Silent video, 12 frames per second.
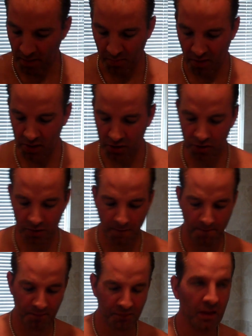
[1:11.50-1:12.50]
your brush
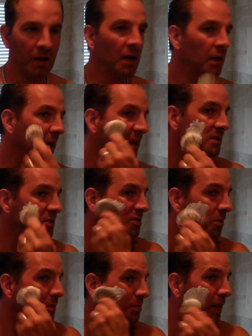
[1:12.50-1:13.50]
and just
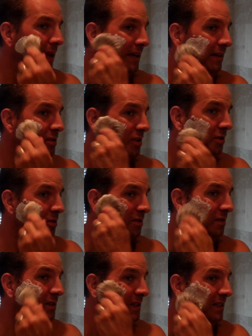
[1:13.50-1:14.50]
start applying to your,
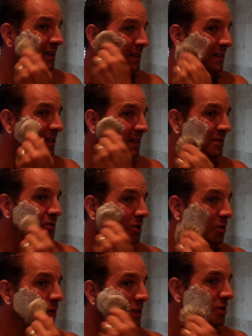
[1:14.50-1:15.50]
to
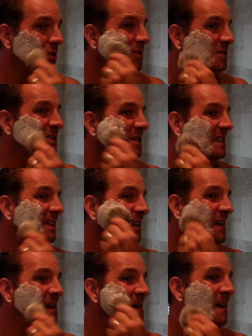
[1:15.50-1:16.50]
your whiskers
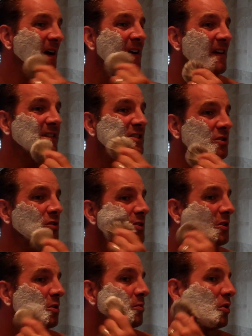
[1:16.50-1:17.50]
in a
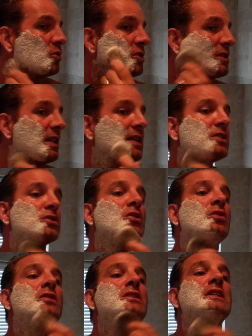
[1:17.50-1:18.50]
circular motion like
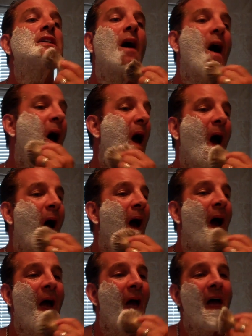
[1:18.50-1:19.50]
so.
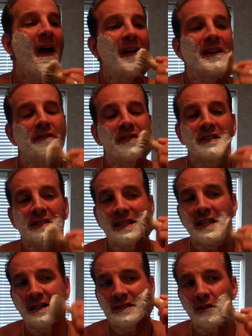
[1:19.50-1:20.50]
And if you see
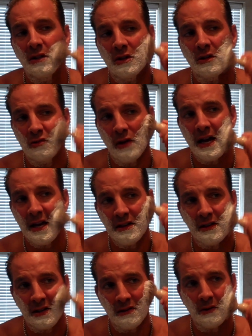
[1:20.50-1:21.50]
that it's a little dry,
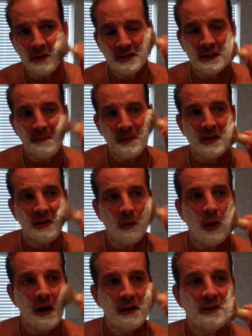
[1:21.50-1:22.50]
you can always dip it in the
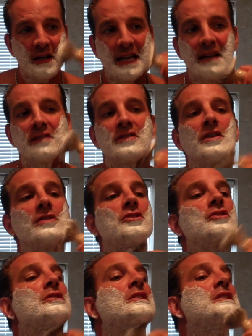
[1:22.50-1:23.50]
water and add a touch.